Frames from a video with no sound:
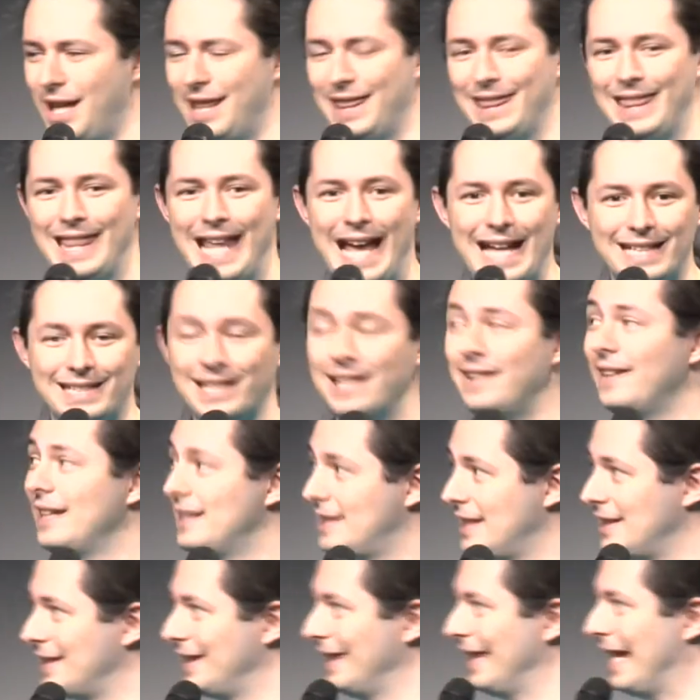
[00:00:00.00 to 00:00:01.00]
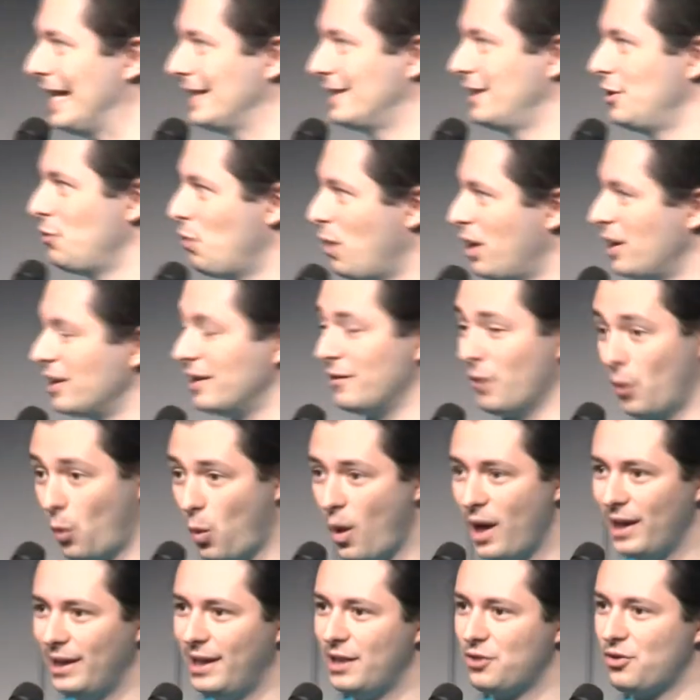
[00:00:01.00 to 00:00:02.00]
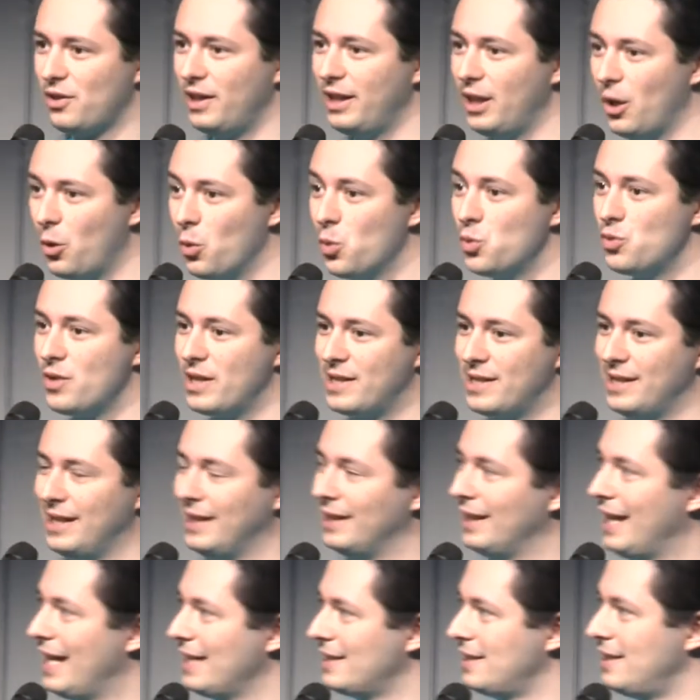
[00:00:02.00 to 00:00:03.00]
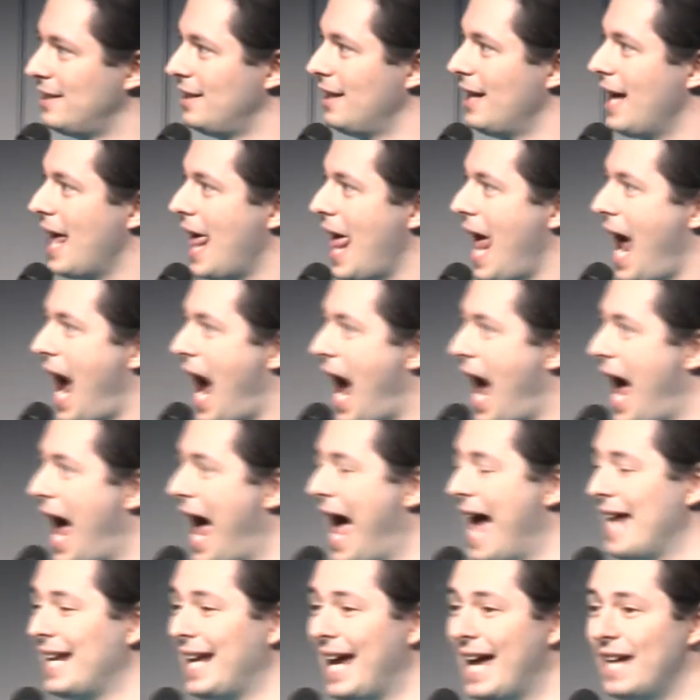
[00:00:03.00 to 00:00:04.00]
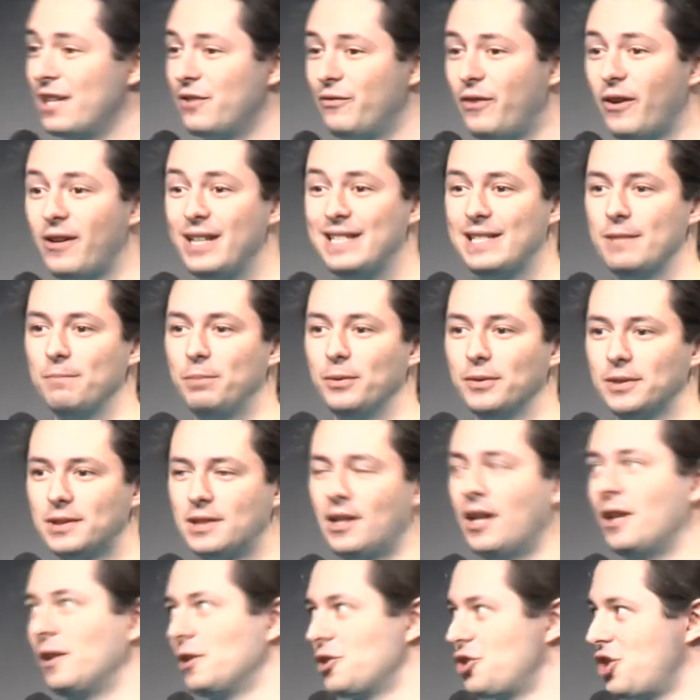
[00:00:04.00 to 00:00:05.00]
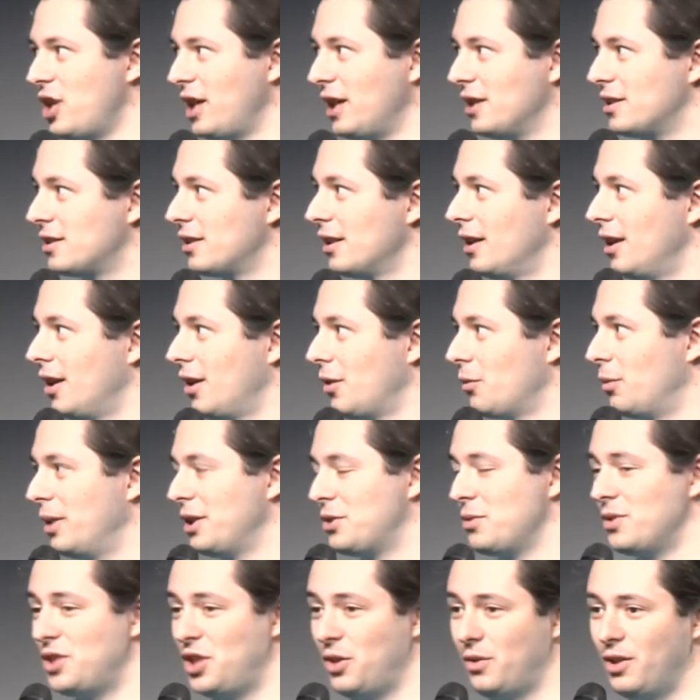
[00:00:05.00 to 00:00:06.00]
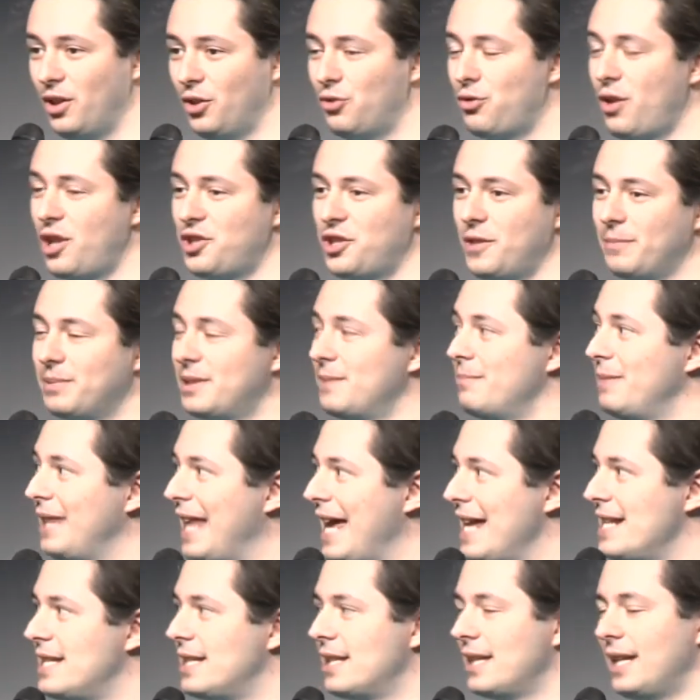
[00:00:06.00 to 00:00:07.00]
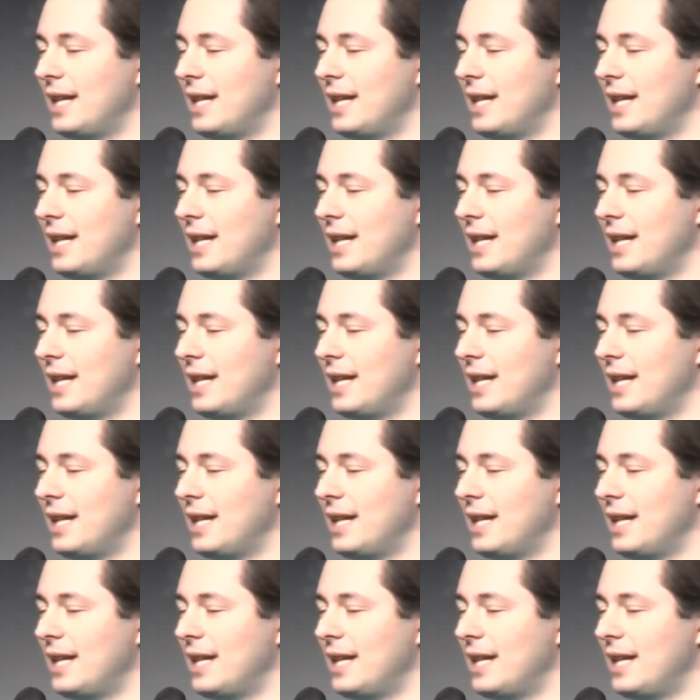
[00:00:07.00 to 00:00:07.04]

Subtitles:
Latin, this is Latin 1, quite literally all written in Latin, and it had a very simple style sheet, which was you can crush up some lead